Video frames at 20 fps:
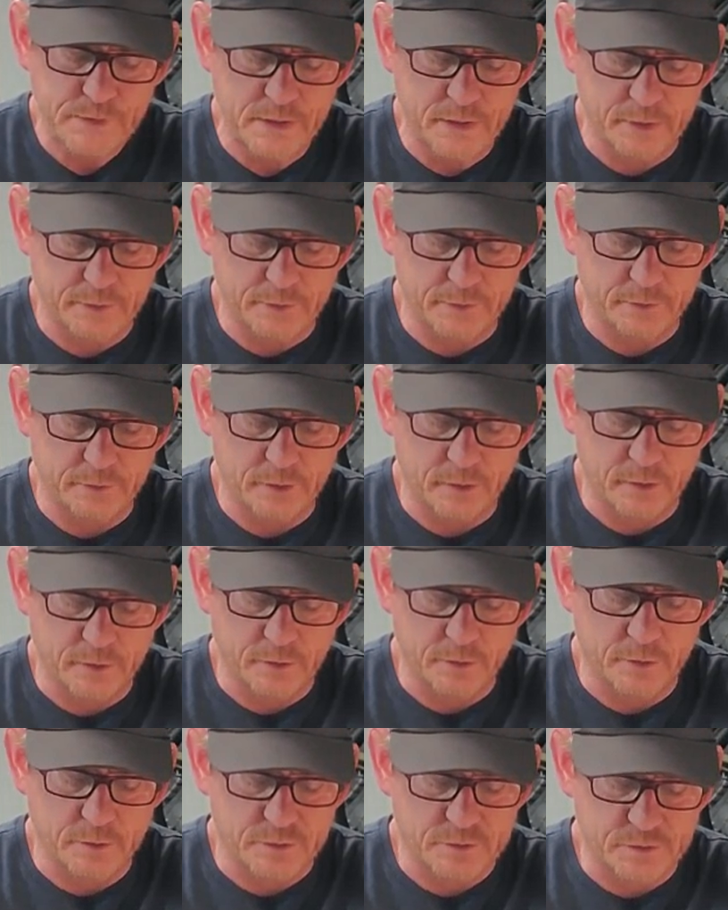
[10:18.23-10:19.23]
And
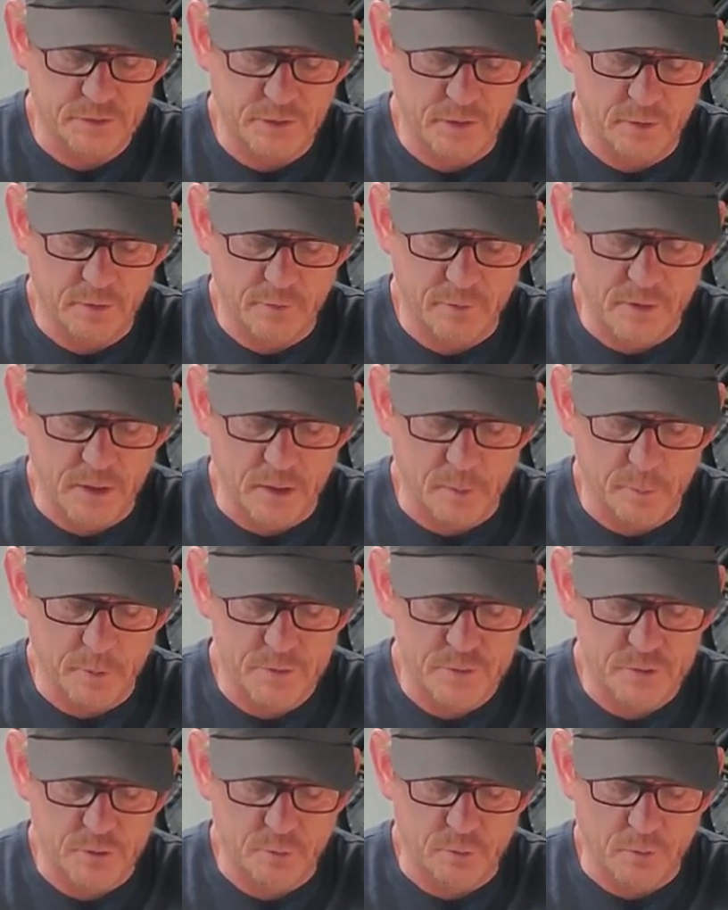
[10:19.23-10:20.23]
you can see here I've got a
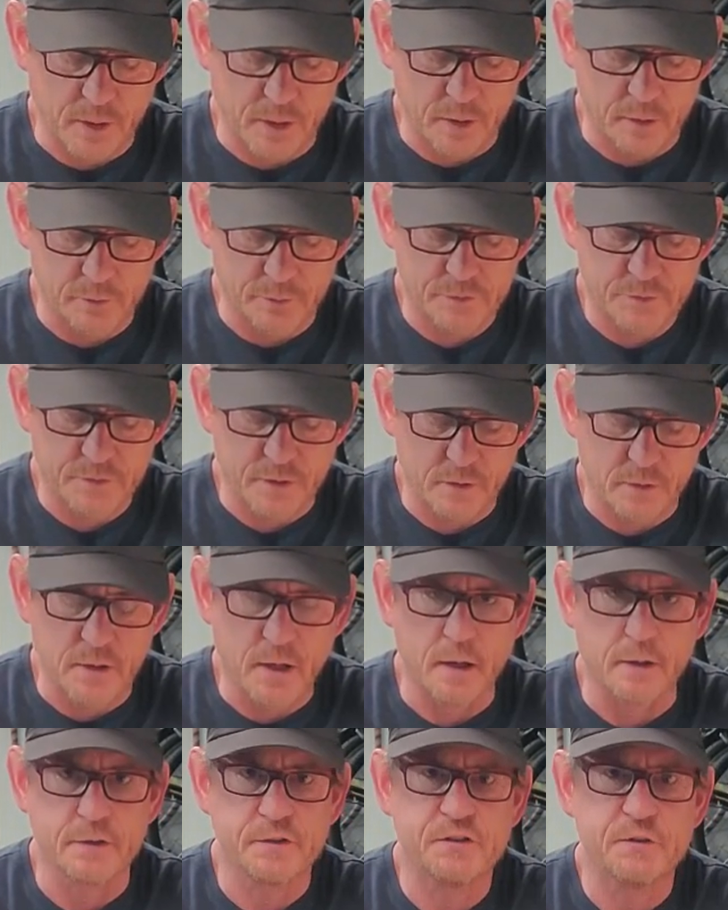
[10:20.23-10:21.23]
bunch of grounds that are
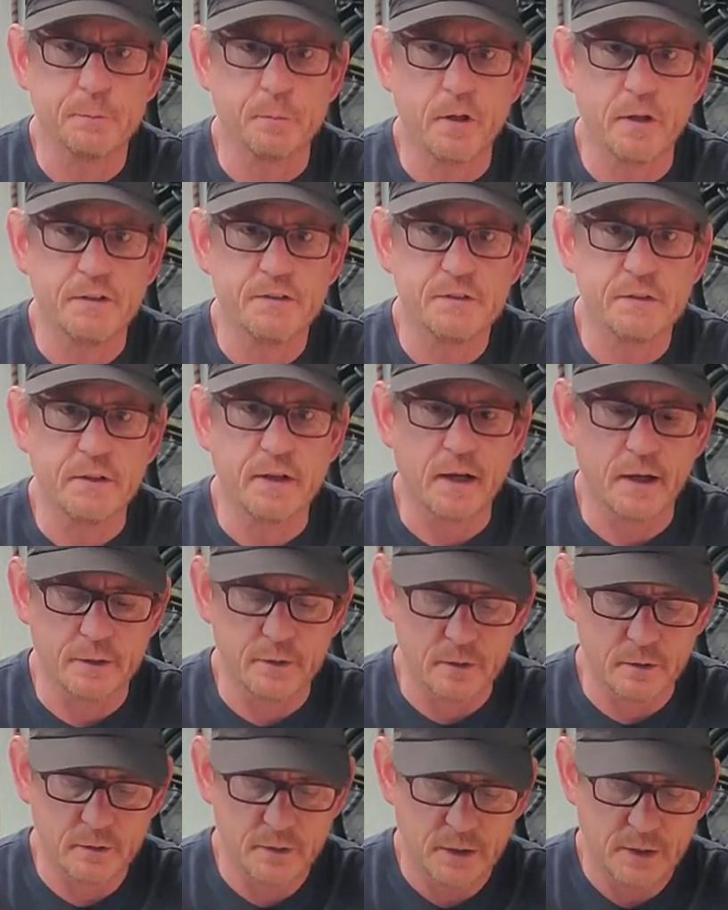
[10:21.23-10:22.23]
kind of spliced
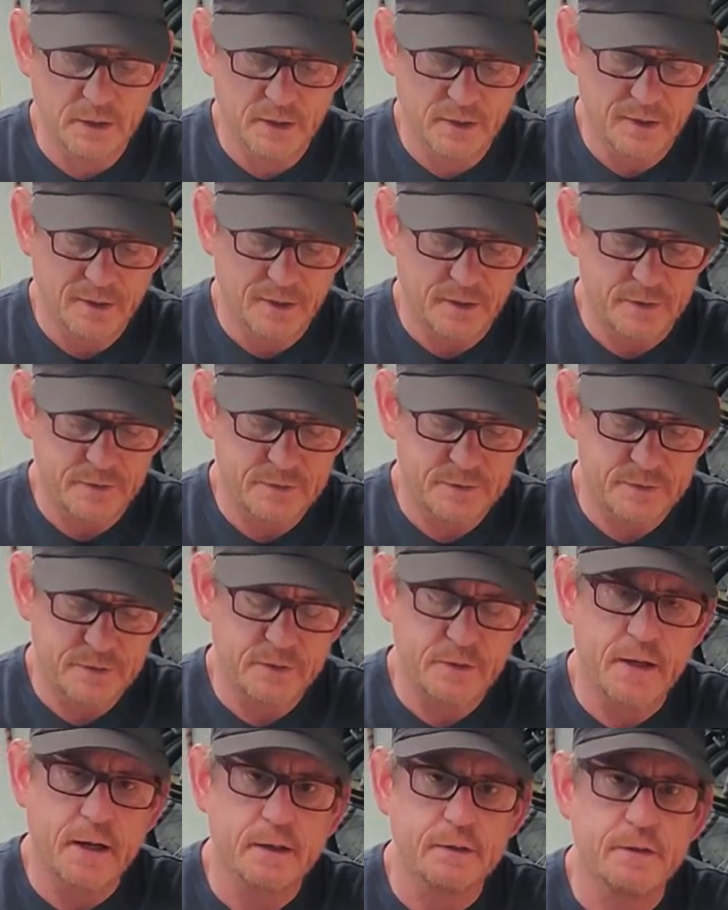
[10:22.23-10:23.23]
together. I
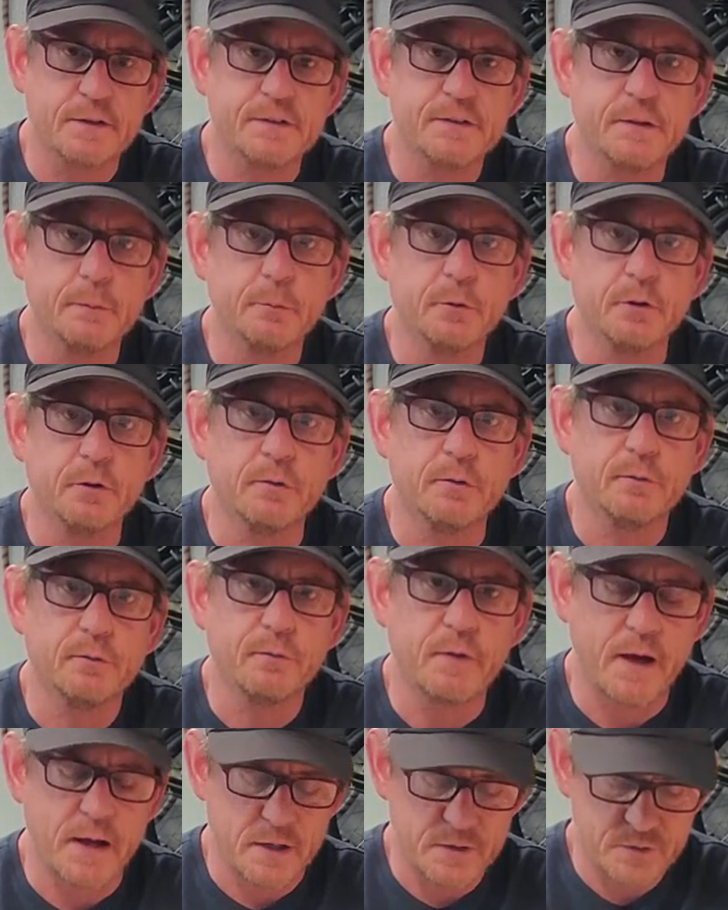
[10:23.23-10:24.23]
did that in a similar
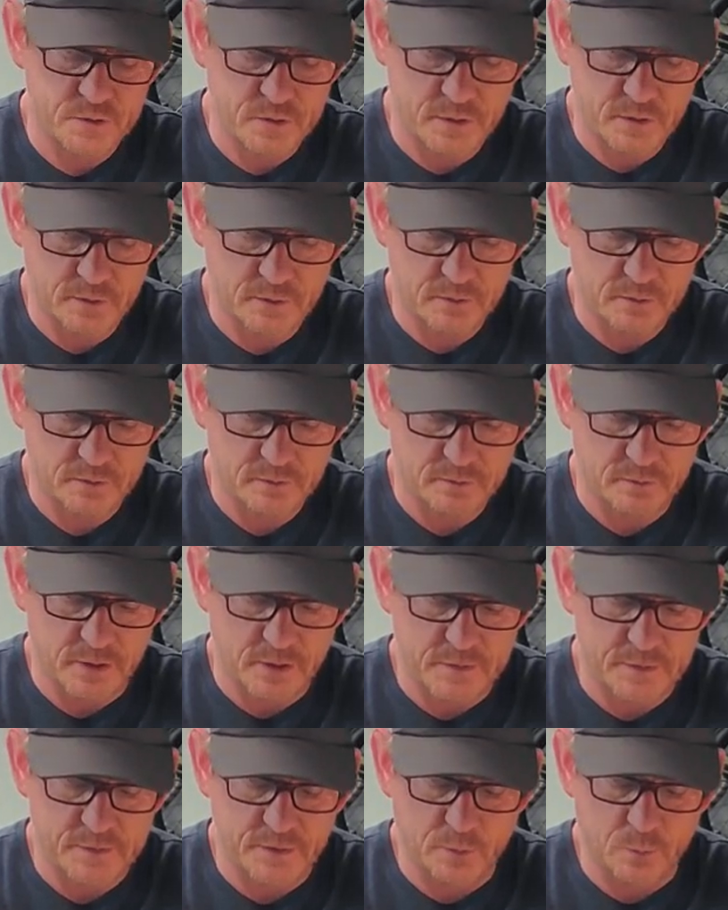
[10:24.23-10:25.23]
fashion
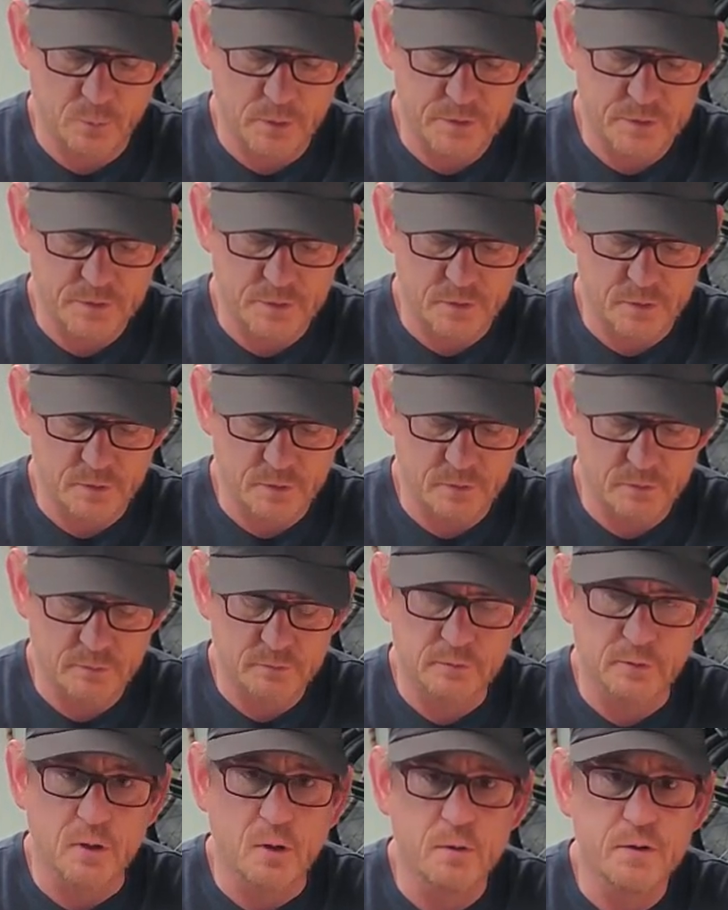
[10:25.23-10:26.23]
as the original
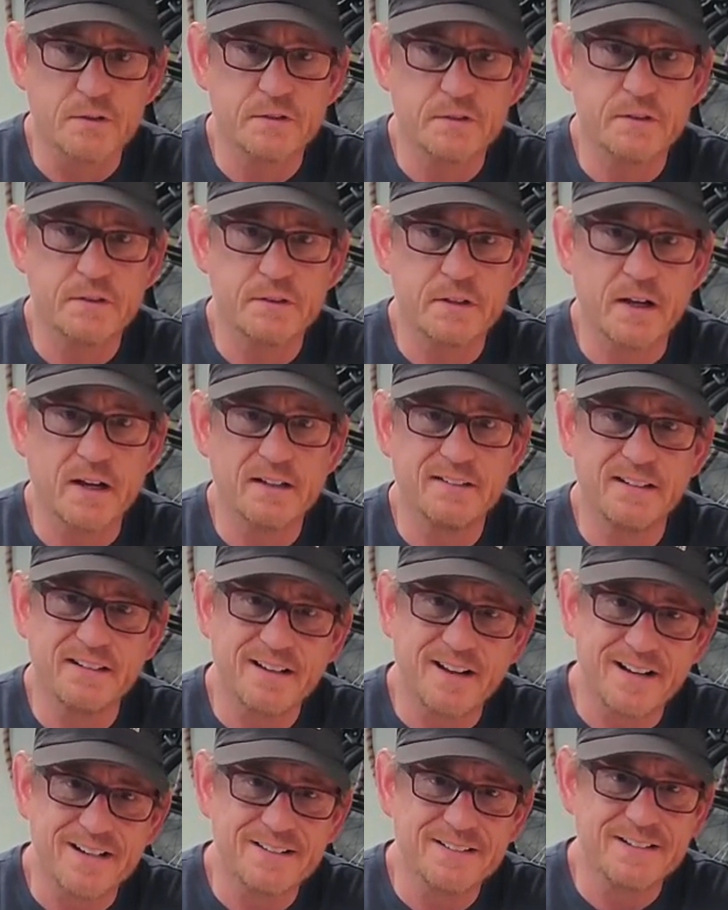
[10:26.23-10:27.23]
Lotus design. They
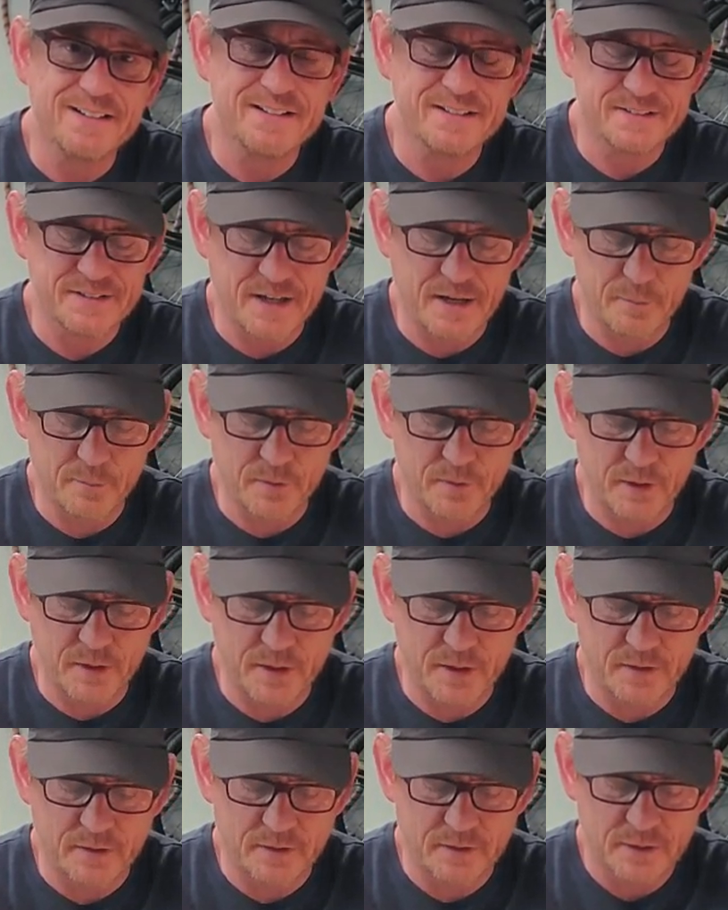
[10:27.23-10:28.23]
kind of did the same
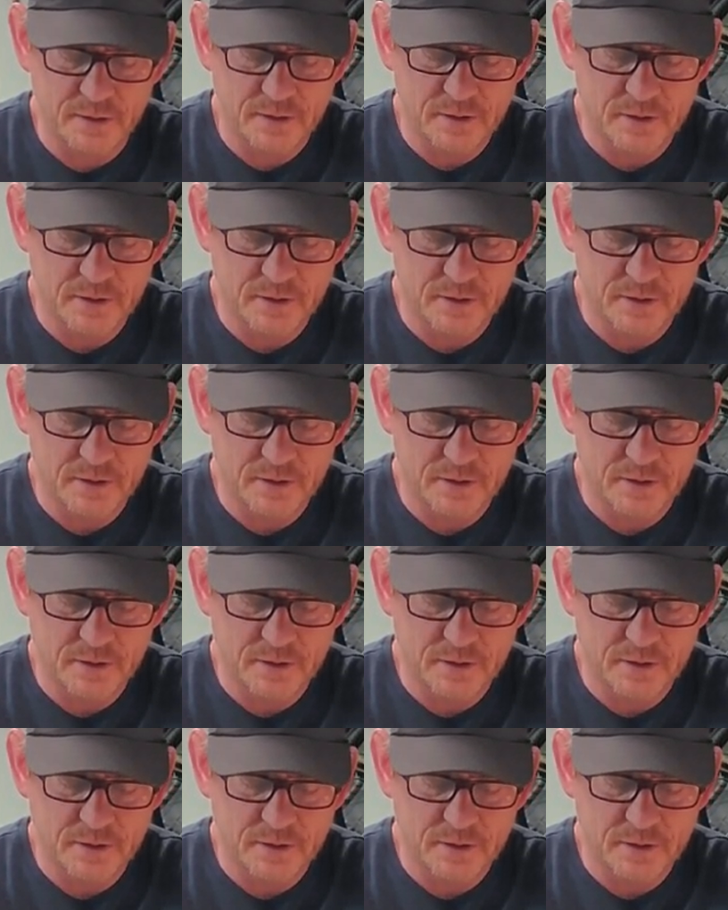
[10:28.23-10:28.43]
thing.